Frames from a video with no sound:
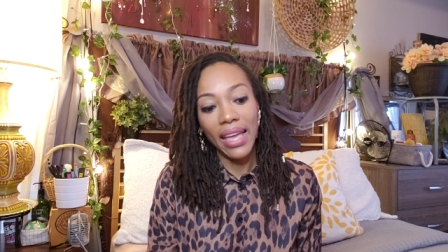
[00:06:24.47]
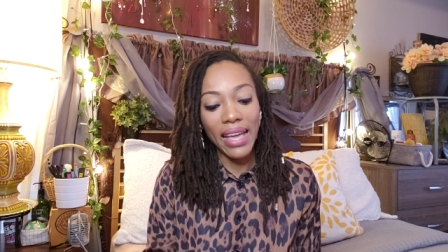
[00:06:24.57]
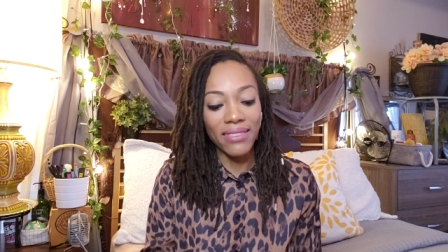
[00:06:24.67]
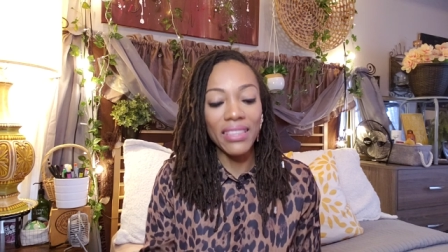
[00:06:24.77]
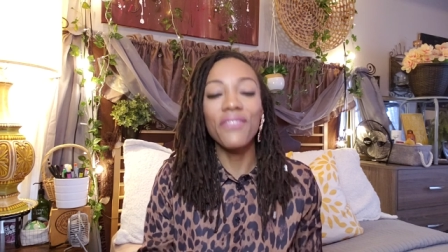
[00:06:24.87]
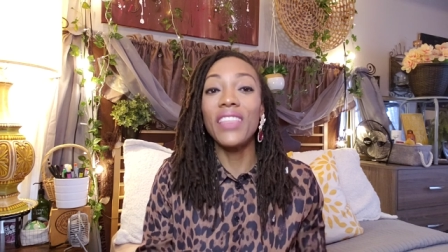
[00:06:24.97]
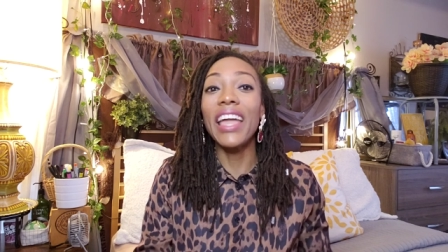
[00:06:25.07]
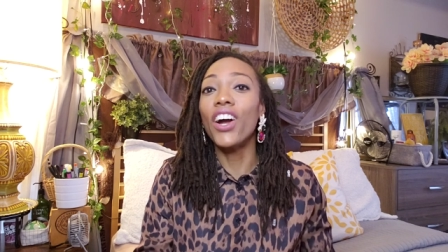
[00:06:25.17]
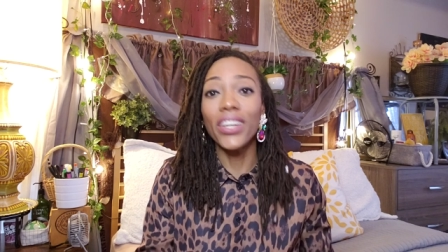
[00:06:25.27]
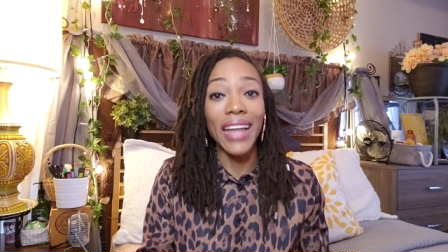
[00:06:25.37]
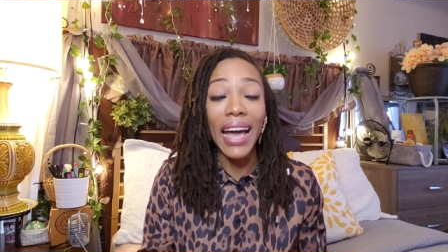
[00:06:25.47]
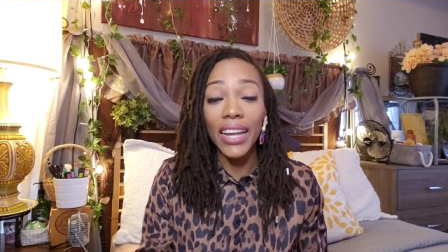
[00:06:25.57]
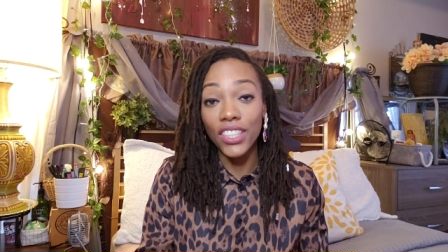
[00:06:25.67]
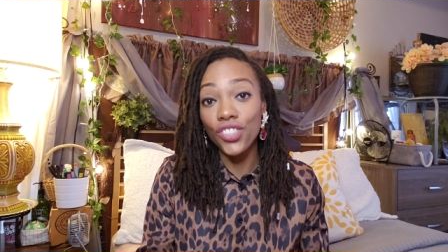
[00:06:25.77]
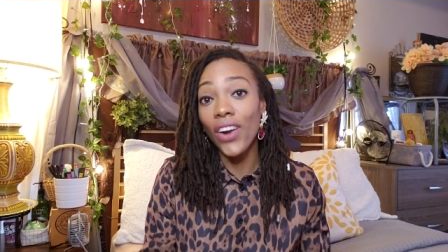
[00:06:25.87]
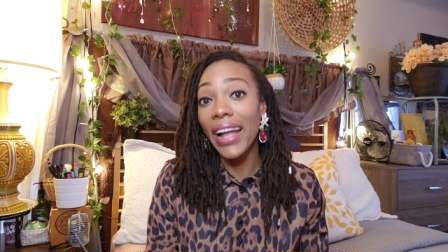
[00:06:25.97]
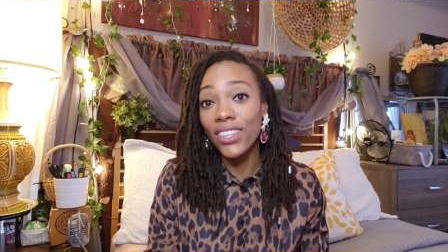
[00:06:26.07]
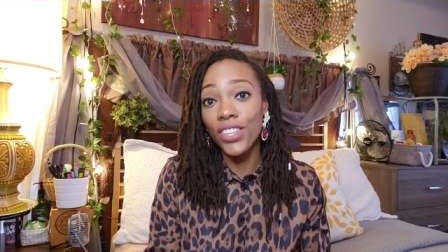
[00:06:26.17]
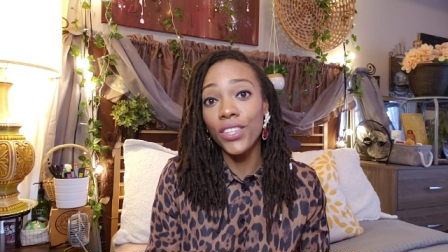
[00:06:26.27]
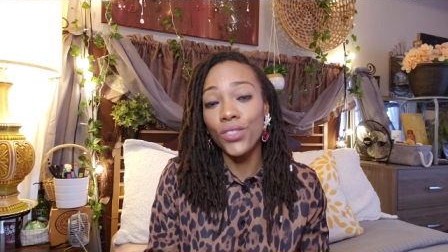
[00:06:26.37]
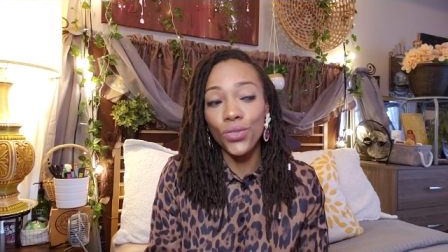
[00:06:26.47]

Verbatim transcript: as if they are not attracted